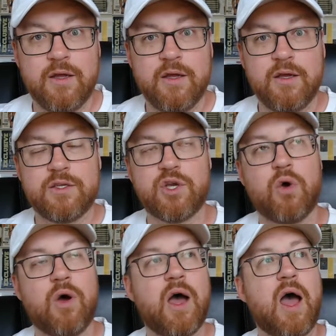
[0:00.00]

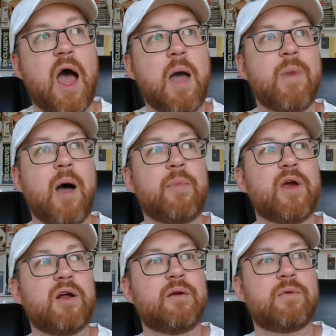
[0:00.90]
So I'm going
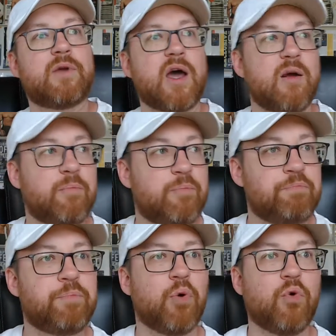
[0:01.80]
to kind of
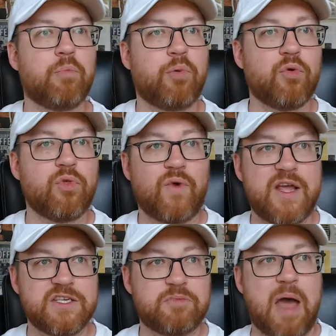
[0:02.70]
pull the
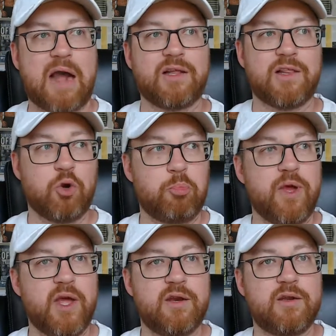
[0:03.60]
reins back a little
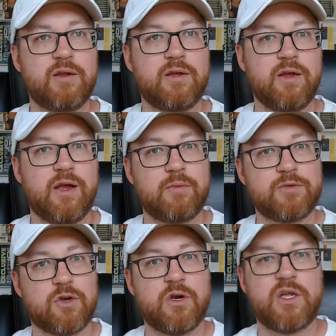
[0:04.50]
bit. I'm
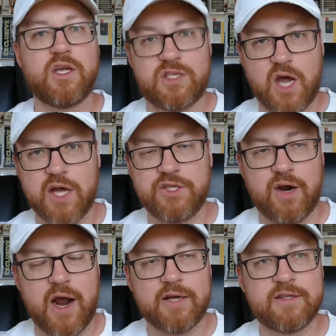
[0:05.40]
starting to get
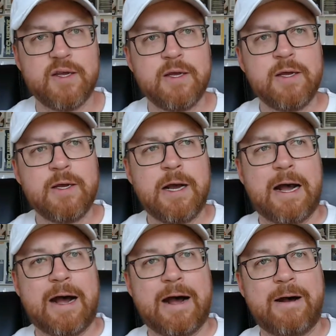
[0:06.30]
sidetracked.
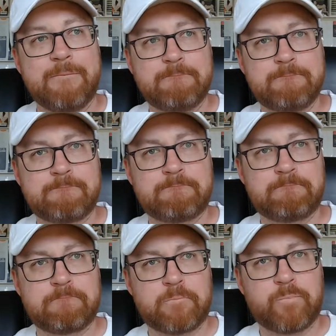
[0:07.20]
But
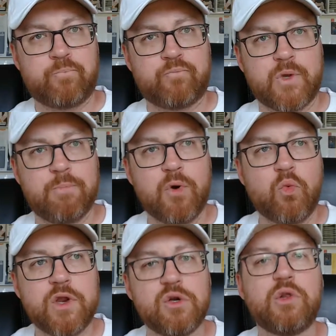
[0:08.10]

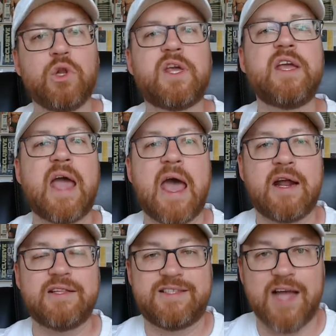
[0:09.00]
when you're looking at
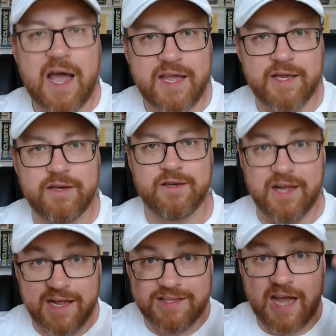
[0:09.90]
a diet
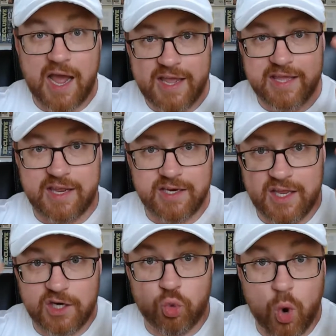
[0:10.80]

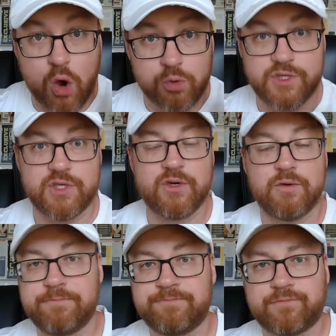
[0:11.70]
in quotes,
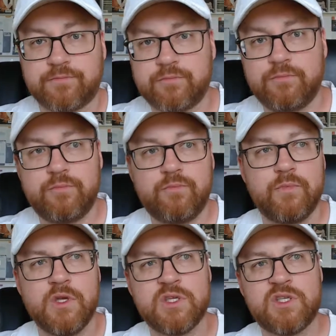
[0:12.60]

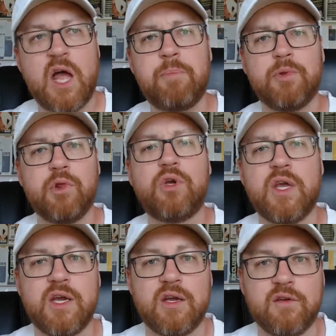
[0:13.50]
stop looking